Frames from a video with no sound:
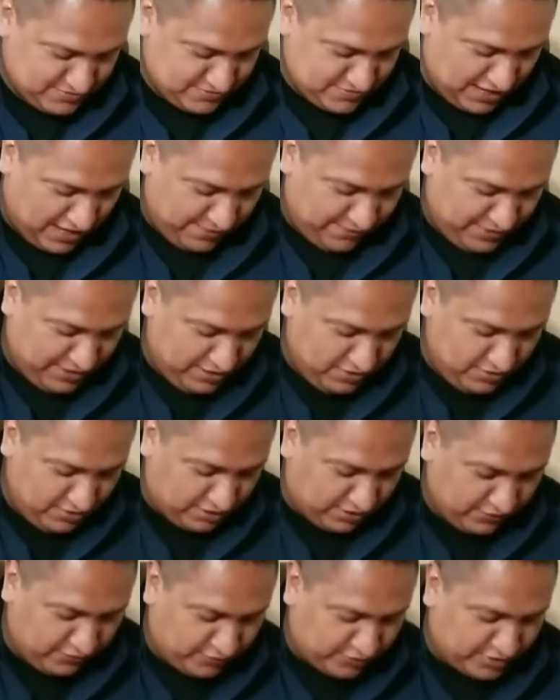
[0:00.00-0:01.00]
I've been
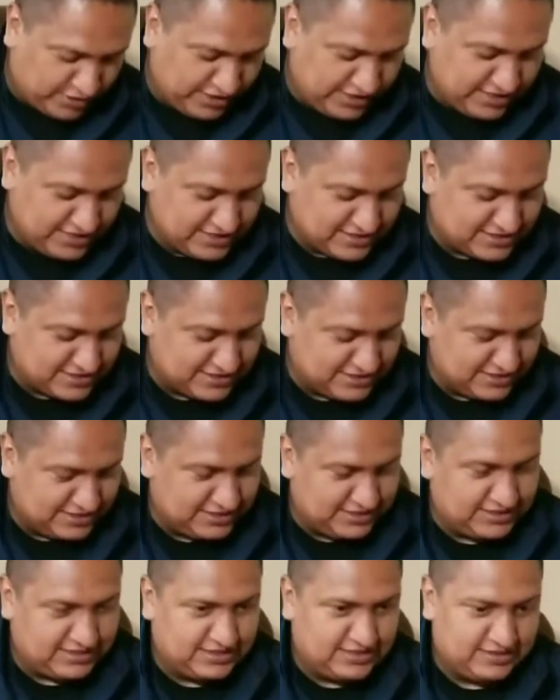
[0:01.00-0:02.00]
looking for this
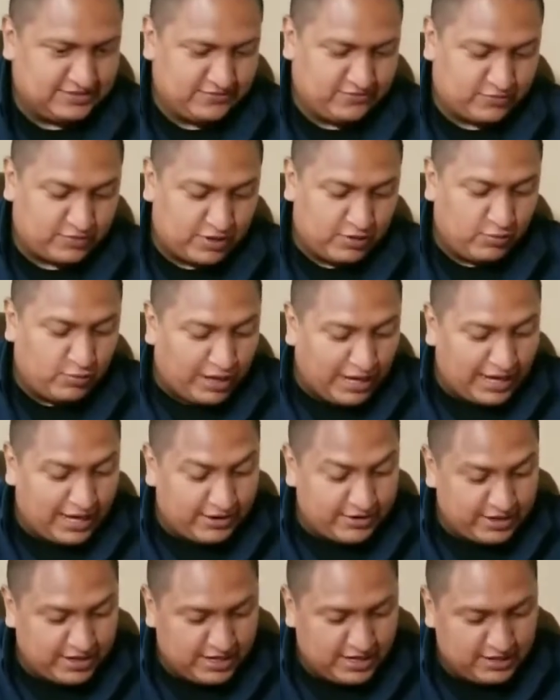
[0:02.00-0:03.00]
uh, for a
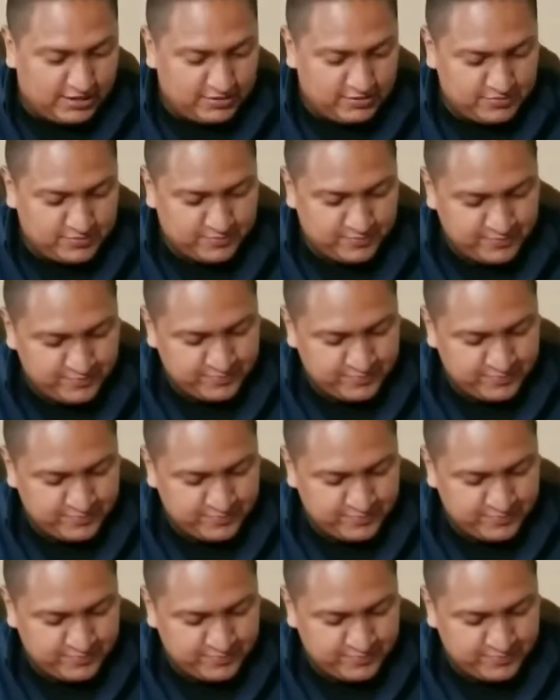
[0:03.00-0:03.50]
while now,